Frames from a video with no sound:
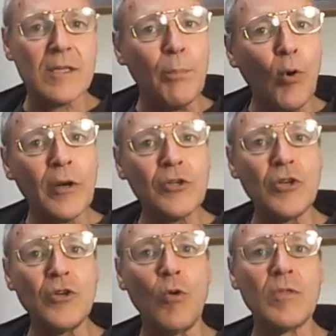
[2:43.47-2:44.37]
It is
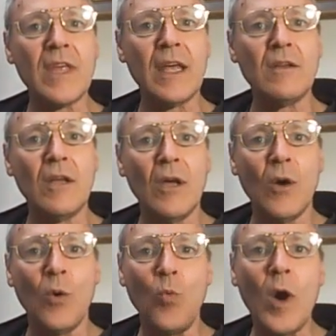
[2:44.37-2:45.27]
important to note that
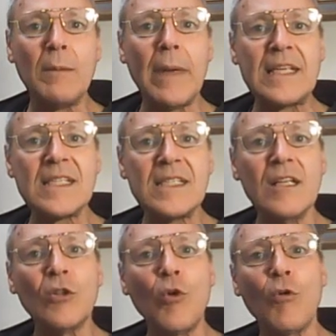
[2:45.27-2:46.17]
one may
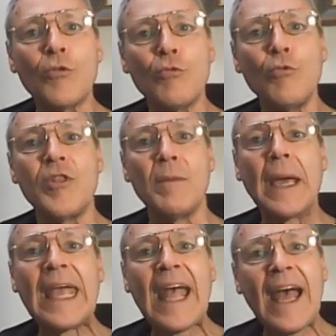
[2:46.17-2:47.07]
still go through
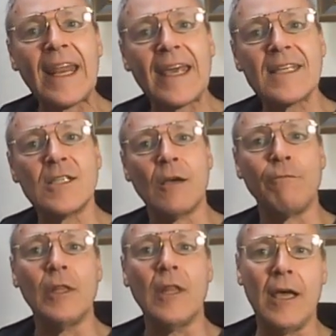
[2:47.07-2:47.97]
the mechanics
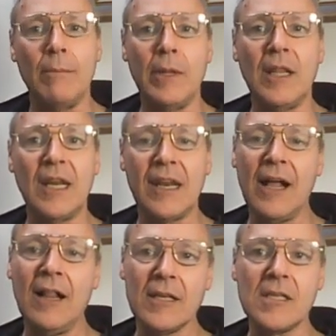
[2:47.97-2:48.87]
of reliability
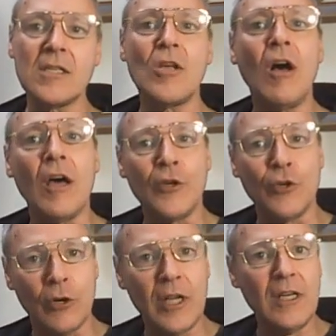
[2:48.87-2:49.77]
analysis
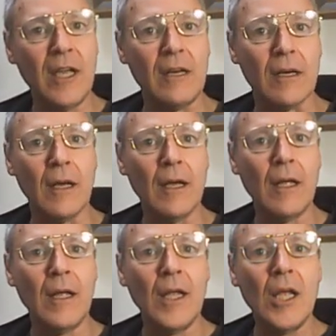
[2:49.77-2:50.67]
on dirty data,
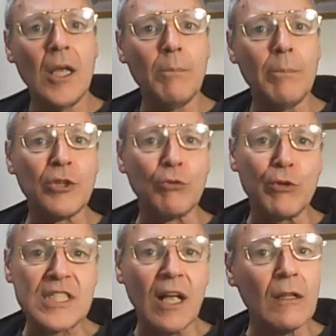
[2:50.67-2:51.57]
but
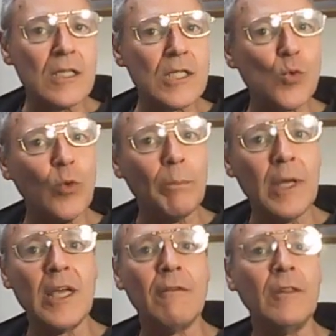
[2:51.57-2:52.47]
the results will
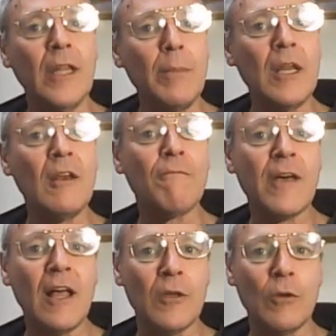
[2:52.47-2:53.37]
be of limited
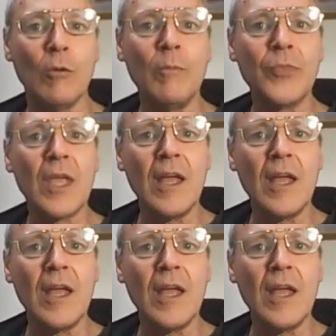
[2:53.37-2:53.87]
value.